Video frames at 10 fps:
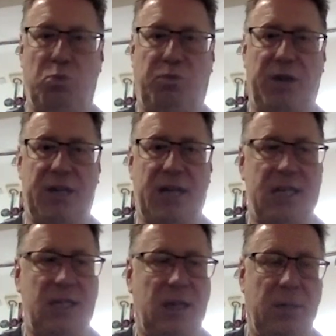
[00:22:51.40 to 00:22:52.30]

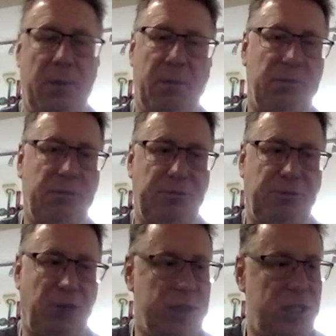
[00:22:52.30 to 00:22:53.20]
Fantastic commitment from
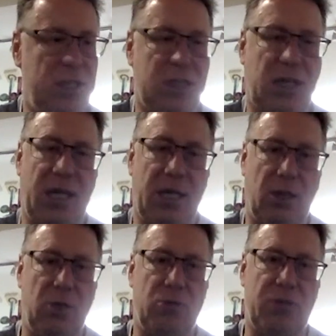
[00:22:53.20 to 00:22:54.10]
volunteers, getting the
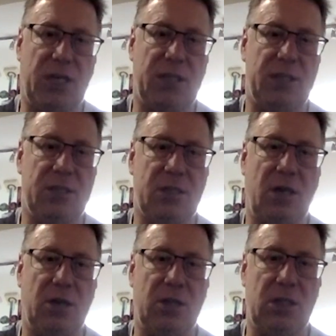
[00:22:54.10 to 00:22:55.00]
youth section
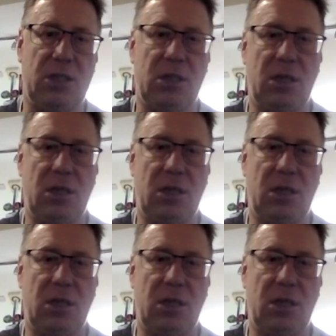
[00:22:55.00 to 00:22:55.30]
started,